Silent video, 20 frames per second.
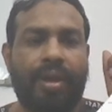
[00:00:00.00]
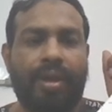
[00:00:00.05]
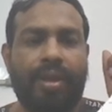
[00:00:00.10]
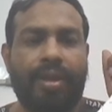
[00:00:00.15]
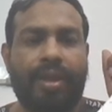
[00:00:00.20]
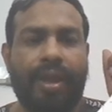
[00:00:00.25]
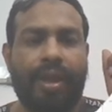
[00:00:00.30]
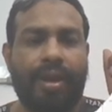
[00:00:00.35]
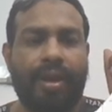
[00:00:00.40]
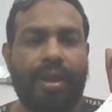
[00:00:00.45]

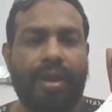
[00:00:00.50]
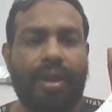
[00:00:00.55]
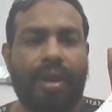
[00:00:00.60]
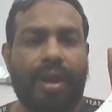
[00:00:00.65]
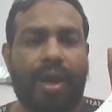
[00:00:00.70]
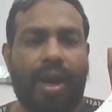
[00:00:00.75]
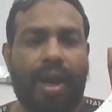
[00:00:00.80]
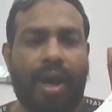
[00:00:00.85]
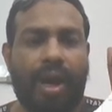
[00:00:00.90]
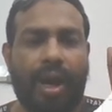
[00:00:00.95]
Then
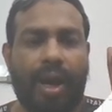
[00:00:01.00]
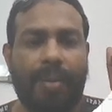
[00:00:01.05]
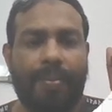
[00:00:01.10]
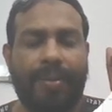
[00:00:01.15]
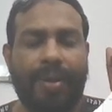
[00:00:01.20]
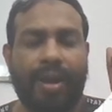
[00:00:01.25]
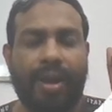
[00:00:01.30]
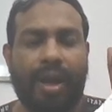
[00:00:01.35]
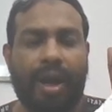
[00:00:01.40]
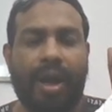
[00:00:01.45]
half
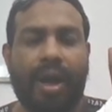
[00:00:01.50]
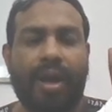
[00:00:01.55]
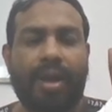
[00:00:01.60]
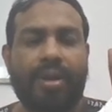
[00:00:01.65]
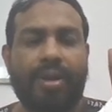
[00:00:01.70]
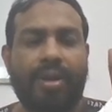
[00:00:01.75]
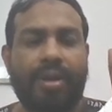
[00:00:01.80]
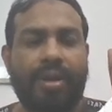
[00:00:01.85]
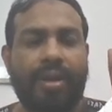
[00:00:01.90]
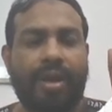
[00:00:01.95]
an hour,
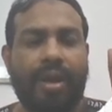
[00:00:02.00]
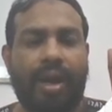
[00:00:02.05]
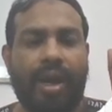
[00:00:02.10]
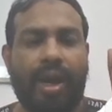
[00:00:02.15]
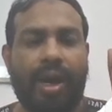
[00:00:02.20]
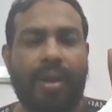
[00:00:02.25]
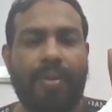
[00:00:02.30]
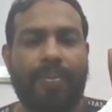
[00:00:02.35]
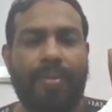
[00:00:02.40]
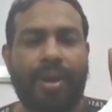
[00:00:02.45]

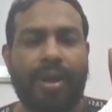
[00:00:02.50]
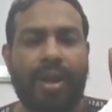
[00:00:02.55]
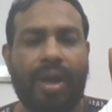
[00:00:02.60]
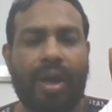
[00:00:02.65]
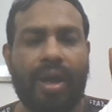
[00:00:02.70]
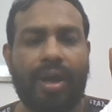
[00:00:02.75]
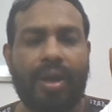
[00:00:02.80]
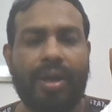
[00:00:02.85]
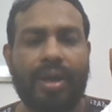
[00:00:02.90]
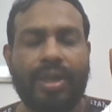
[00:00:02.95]

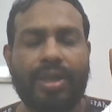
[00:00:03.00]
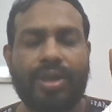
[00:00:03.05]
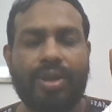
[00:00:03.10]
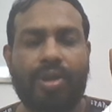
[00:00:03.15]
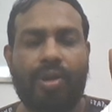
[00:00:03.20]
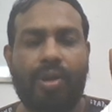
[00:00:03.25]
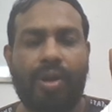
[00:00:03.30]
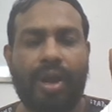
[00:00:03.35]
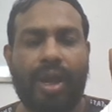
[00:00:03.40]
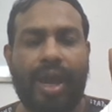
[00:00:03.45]
it's
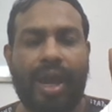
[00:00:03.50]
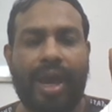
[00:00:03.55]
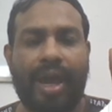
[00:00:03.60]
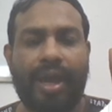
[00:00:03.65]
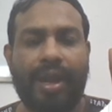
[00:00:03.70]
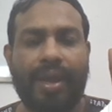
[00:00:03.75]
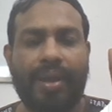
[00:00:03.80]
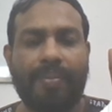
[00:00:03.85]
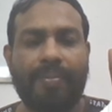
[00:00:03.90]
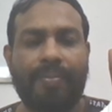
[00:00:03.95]
called
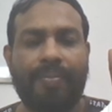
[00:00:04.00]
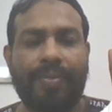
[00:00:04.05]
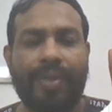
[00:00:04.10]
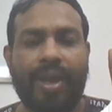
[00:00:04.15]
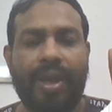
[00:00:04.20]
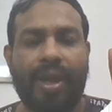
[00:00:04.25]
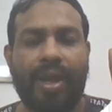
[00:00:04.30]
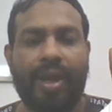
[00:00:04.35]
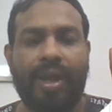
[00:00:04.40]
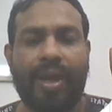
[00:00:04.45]
arim,
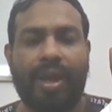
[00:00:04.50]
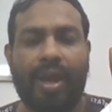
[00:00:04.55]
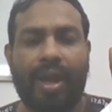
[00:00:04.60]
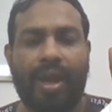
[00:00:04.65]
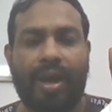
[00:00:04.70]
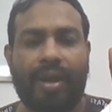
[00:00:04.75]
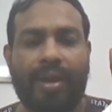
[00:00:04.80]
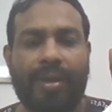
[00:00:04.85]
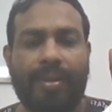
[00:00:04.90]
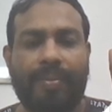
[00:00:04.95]

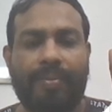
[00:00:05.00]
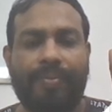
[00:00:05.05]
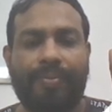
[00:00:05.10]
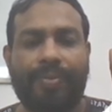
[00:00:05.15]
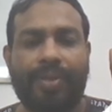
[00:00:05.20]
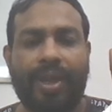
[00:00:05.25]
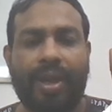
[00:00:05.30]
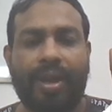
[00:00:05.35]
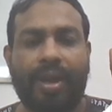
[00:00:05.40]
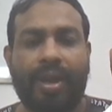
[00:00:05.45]
yarim.
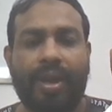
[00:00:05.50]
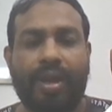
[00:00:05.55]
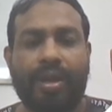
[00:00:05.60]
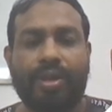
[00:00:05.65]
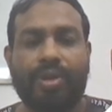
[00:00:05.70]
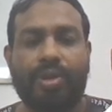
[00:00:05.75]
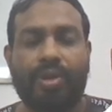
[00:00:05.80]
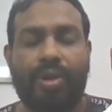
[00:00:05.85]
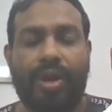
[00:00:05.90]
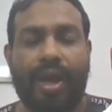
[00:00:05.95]

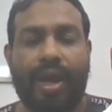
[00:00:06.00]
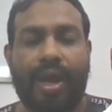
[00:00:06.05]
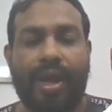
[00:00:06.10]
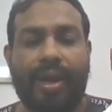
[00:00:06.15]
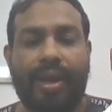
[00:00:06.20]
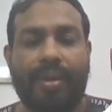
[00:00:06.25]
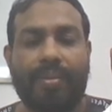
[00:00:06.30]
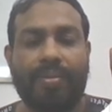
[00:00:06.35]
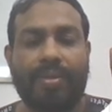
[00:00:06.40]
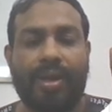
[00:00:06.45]
So
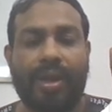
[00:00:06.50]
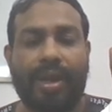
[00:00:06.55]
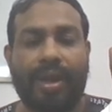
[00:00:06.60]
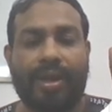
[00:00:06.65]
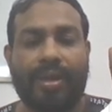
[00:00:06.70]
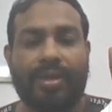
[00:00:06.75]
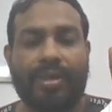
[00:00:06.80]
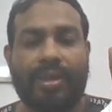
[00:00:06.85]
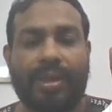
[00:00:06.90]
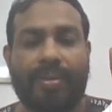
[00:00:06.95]
arim,
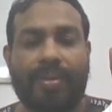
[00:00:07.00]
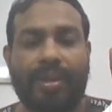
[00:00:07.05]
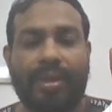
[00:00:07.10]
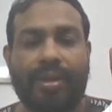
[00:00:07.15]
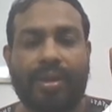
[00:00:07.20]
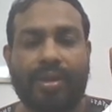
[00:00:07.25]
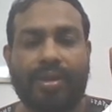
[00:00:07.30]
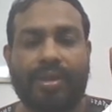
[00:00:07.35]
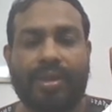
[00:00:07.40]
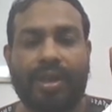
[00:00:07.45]
like
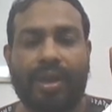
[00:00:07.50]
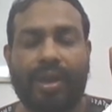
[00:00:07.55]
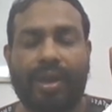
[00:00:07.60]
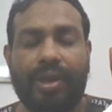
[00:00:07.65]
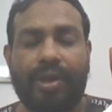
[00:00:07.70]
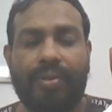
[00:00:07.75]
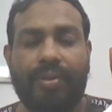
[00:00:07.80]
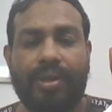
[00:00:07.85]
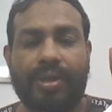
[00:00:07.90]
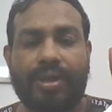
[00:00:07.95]

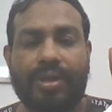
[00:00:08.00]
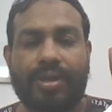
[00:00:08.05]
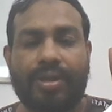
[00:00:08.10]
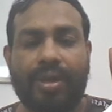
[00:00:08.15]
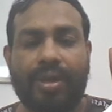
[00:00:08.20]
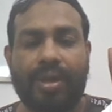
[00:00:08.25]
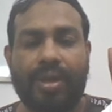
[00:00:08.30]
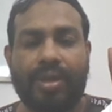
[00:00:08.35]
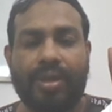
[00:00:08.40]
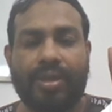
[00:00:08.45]
7:30, you are
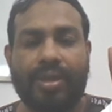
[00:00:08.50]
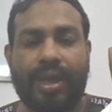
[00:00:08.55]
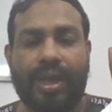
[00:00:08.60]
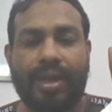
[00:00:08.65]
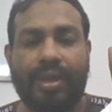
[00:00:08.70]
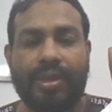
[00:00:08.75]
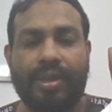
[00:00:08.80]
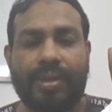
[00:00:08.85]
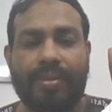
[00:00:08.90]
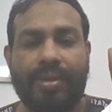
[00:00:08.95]

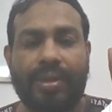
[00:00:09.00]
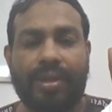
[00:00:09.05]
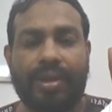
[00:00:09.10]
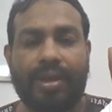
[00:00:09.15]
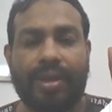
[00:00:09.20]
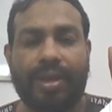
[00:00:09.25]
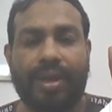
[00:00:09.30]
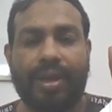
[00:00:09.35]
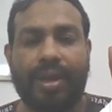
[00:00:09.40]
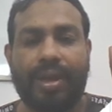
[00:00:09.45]
saying
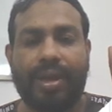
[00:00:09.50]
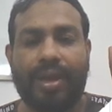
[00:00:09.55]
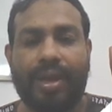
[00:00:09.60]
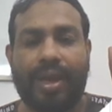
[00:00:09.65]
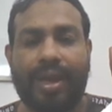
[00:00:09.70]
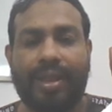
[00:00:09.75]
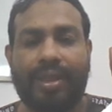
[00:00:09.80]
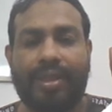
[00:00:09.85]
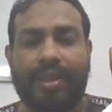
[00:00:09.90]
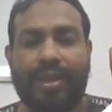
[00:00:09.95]
7:30
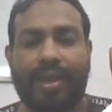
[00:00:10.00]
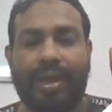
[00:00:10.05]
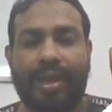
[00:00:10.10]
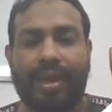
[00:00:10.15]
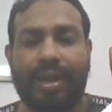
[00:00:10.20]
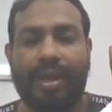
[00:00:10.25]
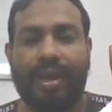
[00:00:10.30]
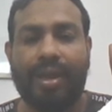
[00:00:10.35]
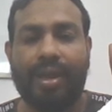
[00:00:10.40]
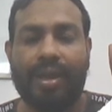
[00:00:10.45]

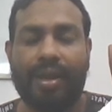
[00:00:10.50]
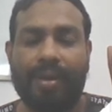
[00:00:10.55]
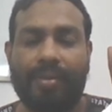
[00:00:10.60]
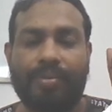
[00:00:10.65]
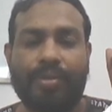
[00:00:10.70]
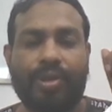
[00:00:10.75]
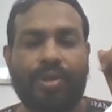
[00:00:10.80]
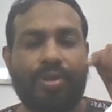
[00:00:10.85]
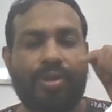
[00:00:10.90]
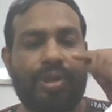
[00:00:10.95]
etti yarim.
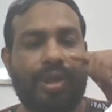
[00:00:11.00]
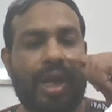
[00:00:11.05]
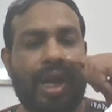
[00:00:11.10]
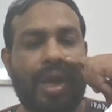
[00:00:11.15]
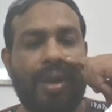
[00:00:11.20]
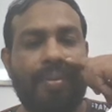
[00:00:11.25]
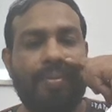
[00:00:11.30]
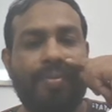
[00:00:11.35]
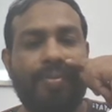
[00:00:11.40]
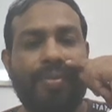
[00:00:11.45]
So
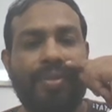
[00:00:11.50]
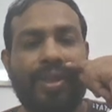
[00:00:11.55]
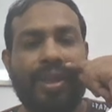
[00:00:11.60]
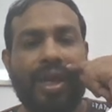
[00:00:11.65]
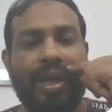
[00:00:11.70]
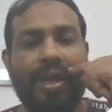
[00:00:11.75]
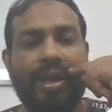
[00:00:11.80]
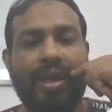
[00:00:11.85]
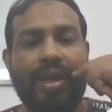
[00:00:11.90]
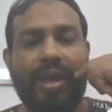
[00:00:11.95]
time,
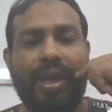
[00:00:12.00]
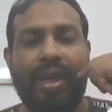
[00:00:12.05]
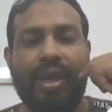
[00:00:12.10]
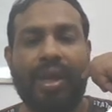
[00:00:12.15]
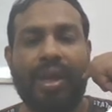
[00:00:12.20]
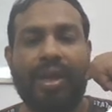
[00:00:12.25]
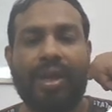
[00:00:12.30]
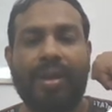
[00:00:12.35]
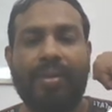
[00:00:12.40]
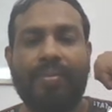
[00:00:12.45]
then
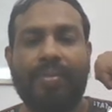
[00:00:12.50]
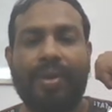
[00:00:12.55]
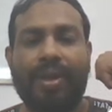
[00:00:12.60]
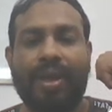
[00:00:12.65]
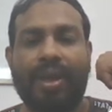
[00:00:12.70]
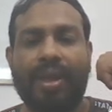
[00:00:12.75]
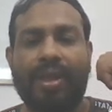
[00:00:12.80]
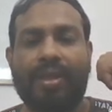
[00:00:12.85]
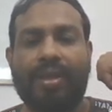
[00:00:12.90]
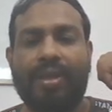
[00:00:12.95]
yarim,
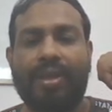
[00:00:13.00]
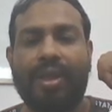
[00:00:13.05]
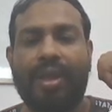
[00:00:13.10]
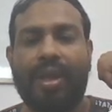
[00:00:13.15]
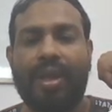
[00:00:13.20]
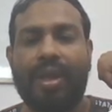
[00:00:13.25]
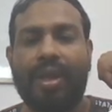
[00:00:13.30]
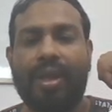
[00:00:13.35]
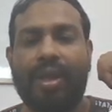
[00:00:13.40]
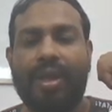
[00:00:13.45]

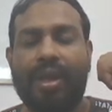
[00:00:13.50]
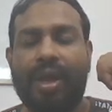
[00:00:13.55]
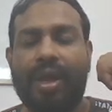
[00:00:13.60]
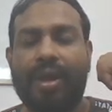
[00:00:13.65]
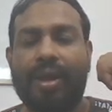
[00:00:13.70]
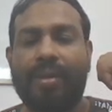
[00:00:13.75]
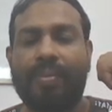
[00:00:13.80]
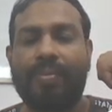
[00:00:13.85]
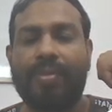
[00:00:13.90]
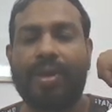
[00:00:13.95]
etti
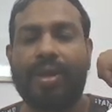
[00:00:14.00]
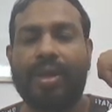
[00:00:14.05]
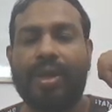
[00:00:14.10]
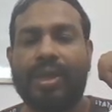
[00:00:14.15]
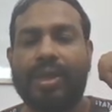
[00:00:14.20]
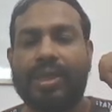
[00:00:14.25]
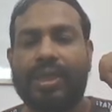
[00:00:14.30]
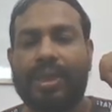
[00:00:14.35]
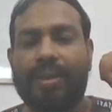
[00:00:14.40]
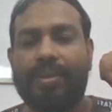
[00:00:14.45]
yarim,
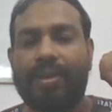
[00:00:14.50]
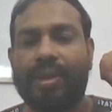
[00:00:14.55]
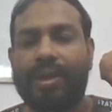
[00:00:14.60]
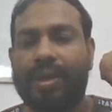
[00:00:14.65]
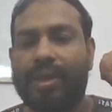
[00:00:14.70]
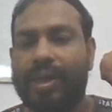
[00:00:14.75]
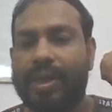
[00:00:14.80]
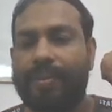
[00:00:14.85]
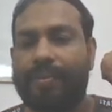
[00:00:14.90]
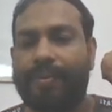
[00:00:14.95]

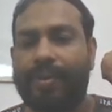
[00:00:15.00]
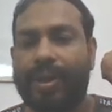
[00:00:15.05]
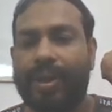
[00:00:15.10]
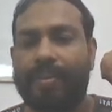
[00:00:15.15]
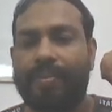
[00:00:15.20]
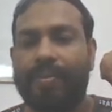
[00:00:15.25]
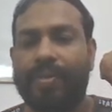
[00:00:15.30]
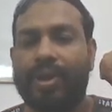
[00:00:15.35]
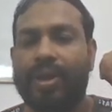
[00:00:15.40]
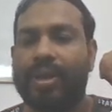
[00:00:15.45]
7:30
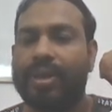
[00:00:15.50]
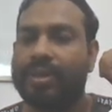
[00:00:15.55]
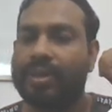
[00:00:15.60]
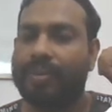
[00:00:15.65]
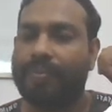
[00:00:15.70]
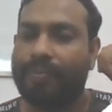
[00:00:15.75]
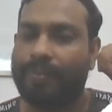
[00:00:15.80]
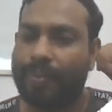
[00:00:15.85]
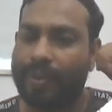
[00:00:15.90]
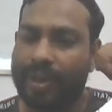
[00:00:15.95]
p.m. So
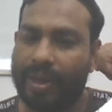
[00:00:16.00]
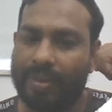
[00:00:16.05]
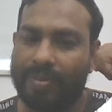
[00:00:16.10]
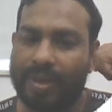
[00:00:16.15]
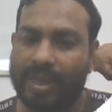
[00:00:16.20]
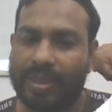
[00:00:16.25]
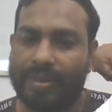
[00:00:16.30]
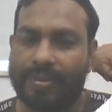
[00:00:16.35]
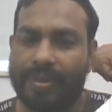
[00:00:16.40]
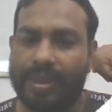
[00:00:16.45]
p.m.
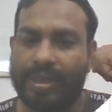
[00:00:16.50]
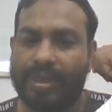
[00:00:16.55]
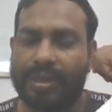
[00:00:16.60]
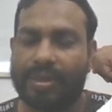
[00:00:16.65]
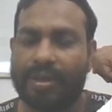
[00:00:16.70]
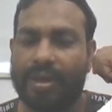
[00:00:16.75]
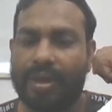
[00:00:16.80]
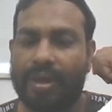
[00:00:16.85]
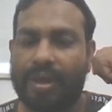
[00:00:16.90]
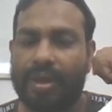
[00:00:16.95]
as well,
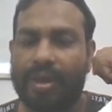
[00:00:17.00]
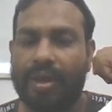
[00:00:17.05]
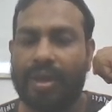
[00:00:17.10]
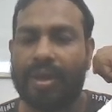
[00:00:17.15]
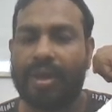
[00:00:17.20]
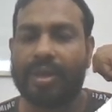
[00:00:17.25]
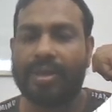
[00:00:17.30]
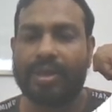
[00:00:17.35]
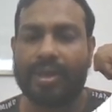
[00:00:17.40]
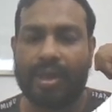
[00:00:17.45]

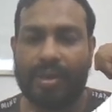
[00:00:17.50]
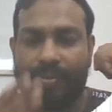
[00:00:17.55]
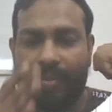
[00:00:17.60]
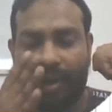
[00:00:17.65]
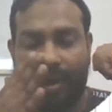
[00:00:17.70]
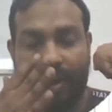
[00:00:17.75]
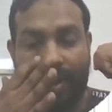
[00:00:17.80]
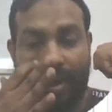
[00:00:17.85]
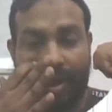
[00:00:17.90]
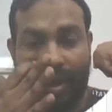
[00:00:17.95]
it's
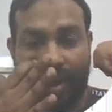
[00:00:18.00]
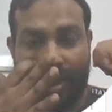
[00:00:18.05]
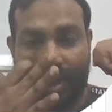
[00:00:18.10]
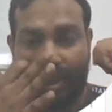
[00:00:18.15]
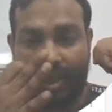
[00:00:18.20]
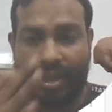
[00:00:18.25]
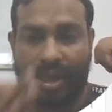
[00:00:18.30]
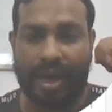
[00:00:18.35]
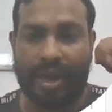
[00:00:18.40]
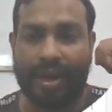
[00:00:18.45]
coming here in
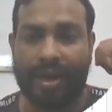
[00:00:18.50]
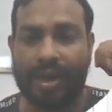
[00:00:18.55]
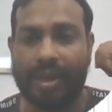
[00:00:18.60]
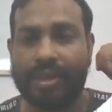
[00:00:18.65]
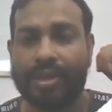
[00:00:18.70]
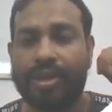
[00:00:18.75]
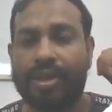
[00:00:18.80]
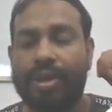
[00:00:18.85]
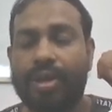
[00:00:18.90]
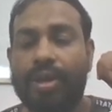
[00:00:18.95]
this
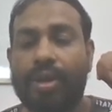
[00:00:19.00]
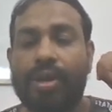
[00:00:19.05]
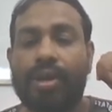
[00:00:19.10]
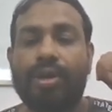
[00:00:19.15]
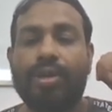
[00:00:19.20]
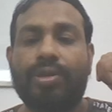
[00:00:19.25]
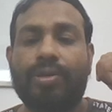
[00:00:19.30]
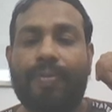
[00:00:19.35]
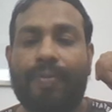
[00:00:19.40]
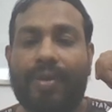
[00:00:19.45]
sentence.
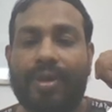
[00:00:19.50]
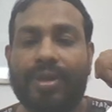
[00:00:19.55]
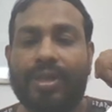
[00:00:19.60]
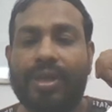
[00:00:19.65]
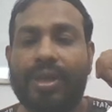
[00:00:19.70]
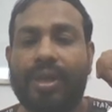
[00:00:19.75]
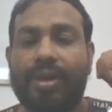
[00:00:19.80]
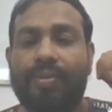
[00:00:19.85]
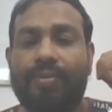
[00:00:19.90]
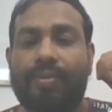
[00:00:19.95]
So
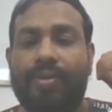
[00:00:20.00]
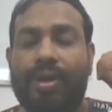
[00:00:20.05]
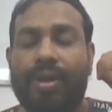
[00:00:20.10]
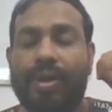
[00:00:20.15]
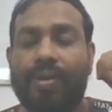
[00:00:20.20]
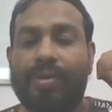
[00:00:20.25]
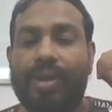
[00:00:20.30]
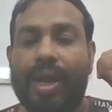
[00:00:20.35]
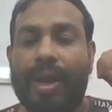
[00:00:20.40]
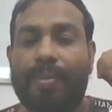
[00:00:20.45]
firstly, what
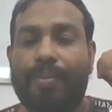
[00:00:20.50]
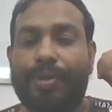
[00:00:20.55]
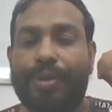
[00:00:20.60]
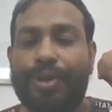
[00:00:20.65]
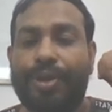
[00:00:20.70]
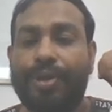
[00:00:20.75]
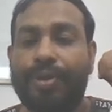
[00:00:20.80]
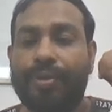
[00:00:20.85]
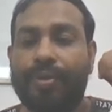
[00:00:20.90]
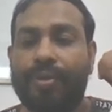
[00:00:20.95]
you will have to
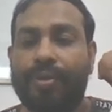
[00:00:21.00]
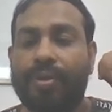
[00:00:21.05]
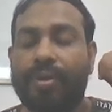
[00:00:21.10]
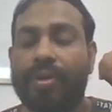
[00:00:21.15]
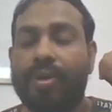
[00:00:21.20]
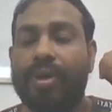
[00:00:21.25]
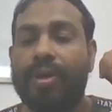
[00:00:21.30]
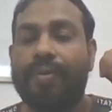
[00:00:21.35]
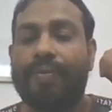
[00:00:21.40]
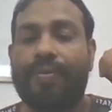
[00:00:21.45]
do,
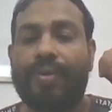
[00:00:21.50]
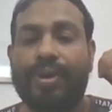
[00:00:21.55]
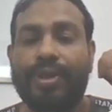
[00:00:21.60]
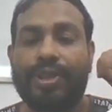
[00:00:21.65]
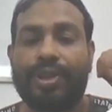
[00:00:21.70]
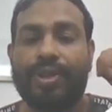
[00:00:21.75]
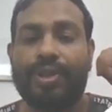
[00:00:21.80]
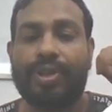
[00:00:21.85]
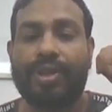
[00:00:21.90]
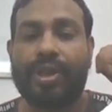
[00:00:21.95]

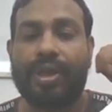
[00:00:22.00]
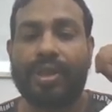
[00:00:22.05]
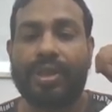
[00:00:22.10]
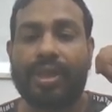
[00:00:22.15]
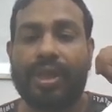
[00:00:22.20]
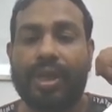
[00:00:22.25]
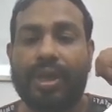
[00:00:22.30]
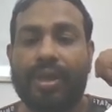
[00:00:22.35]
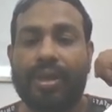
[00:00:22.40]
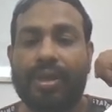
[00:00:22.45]
first
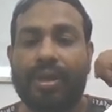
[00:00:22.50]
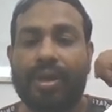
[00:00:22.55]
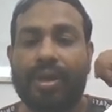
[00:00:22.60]
translate